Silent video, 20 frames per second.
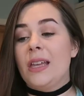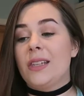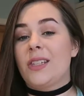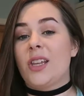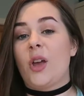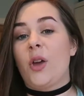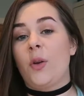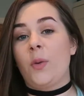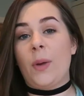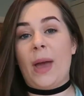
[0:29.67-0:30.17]

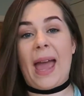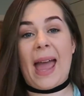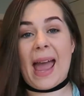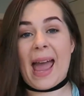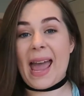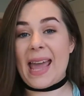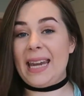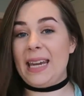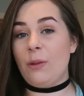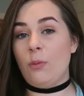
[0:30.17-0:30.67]
so
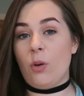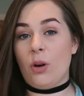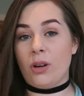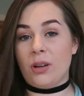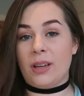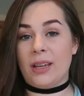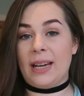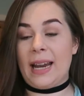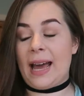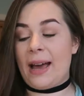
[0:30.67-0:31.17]

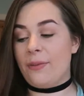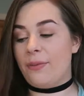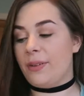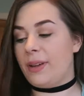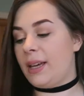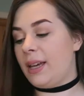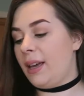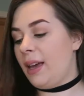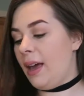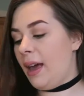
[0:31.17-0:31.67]
anyone can have
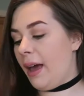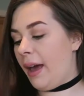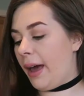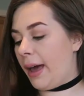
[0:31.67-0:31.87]
it.